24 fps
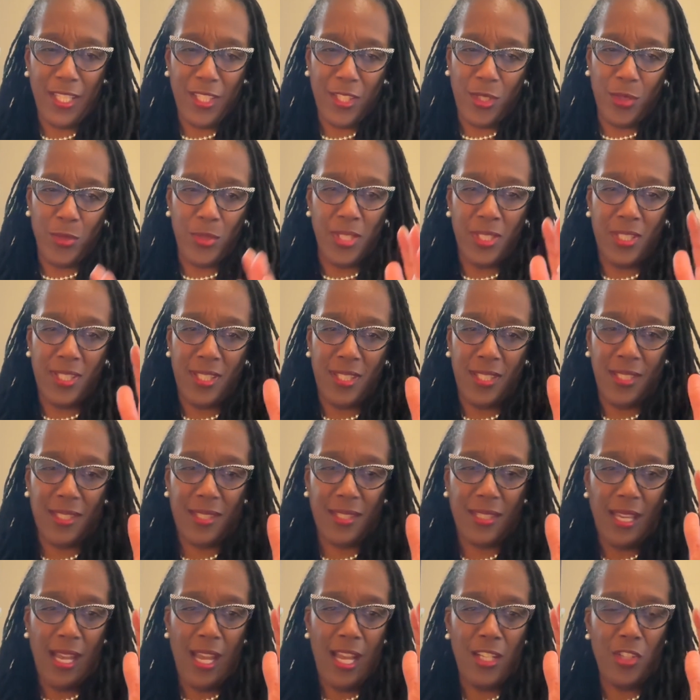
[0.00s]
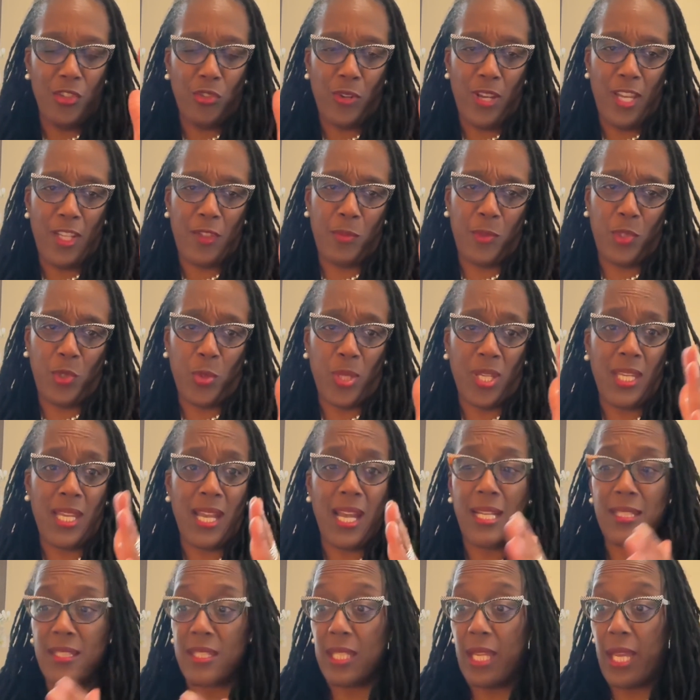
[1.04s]
So it's this contrast between
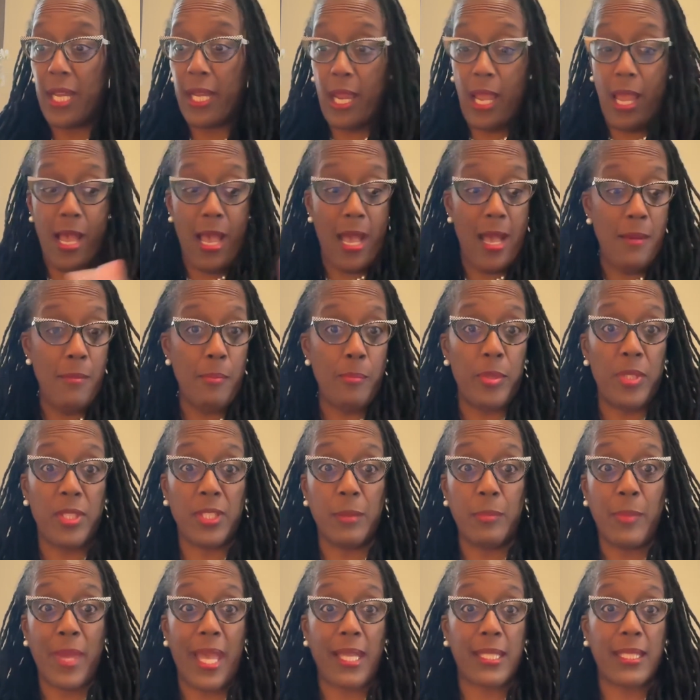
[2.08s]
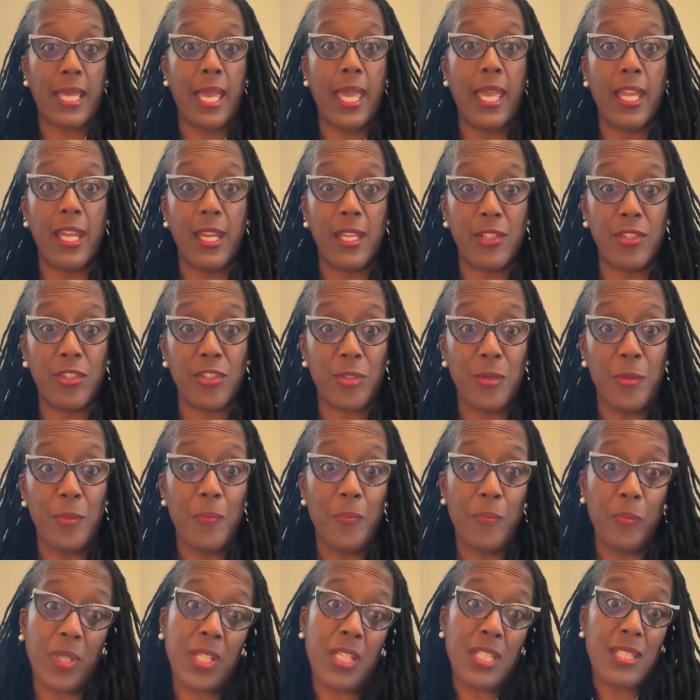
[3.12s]
God's like, I'm pulling back the hedge
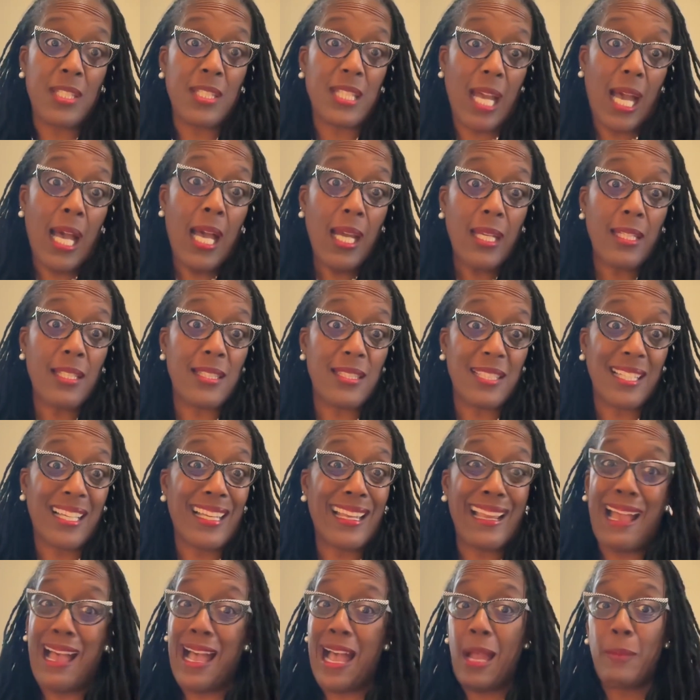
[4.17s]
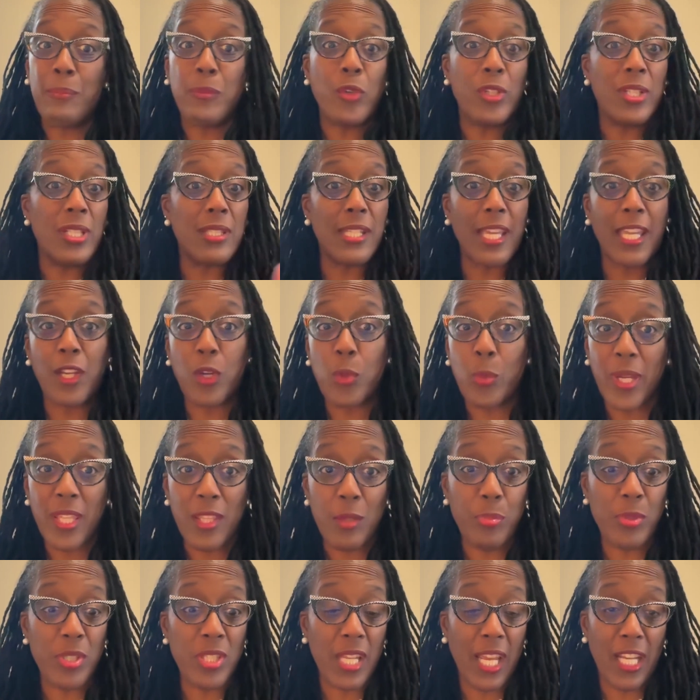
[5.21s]
because God is like, I'm going to take away the
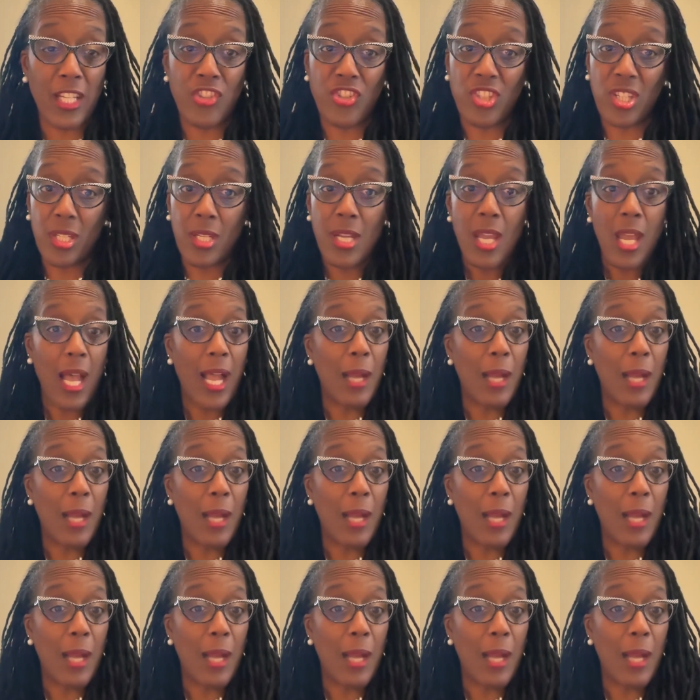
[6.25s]
protection.